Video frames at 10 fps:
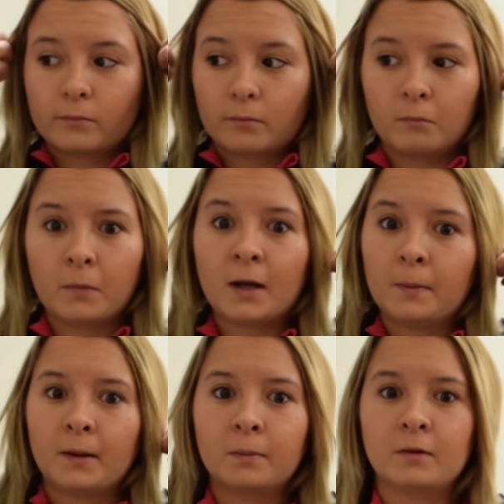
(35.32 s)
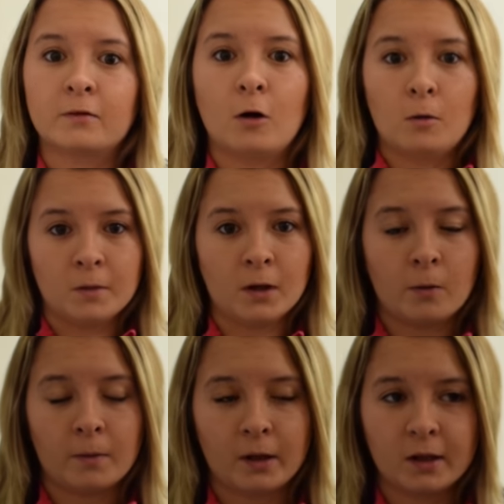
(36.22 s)
many people called me
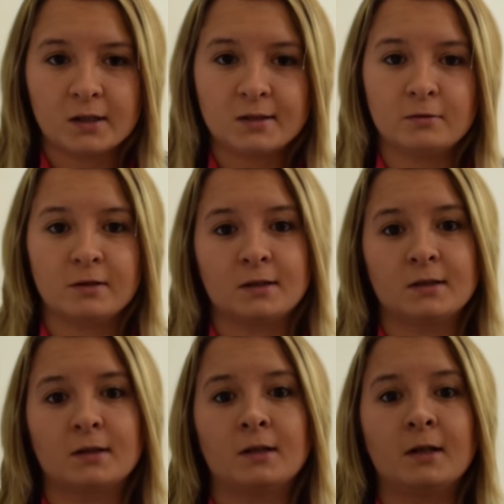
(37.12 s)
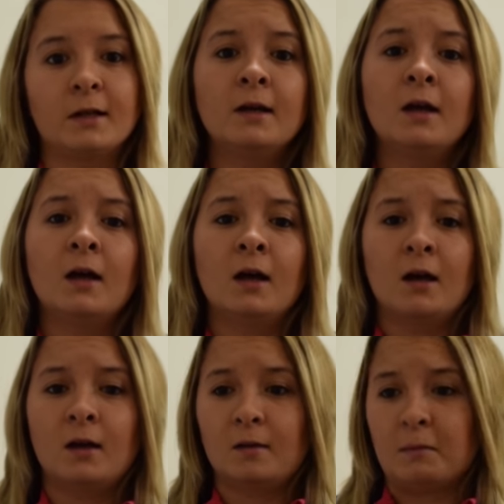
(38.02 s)
obese recently.
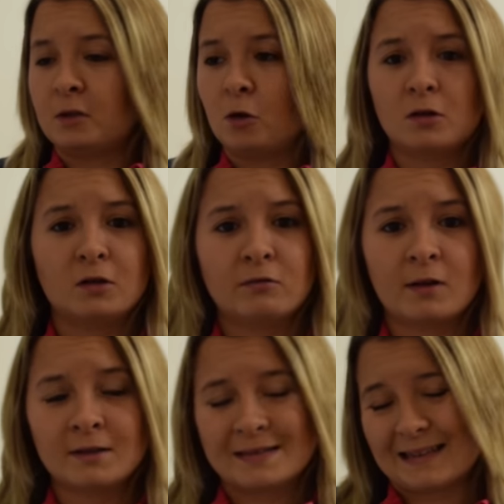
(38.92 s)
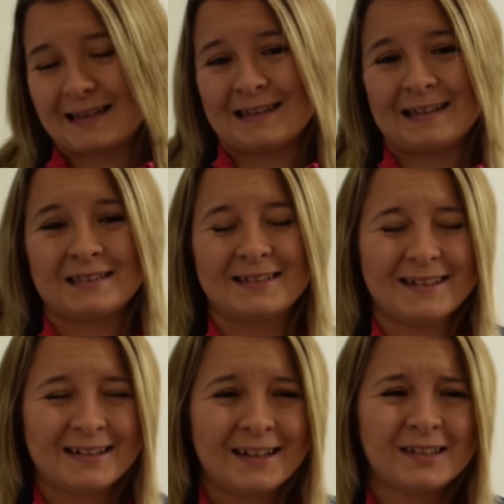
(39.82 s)
My doctor has, and things
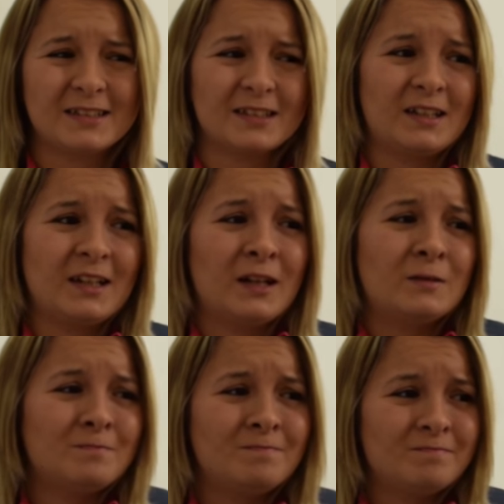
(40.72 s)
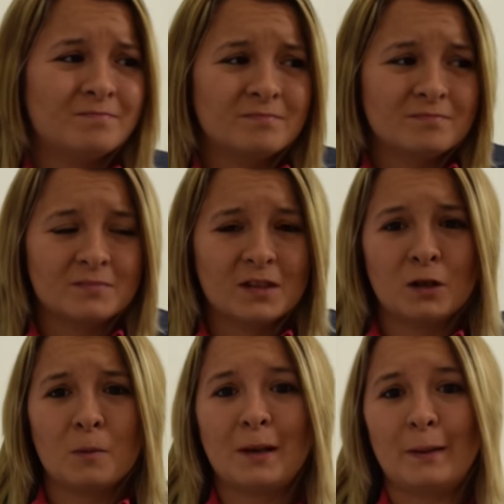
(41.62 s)
like that. You
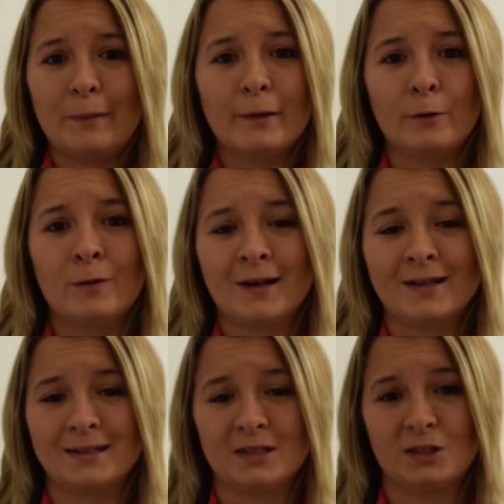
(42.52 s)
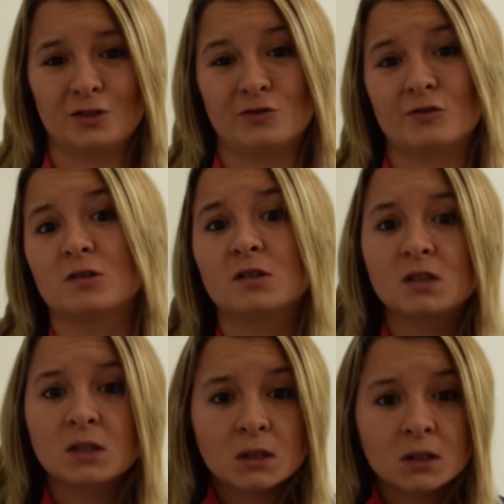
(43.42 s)
know, people who I should trust.
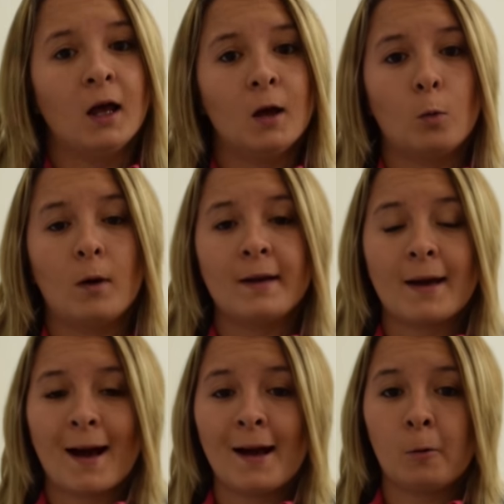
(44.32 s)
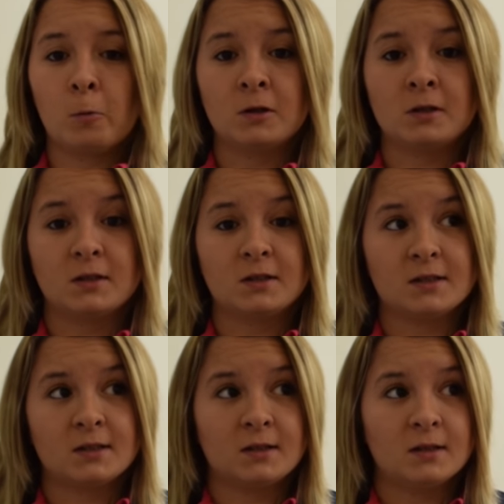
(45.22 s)
When I was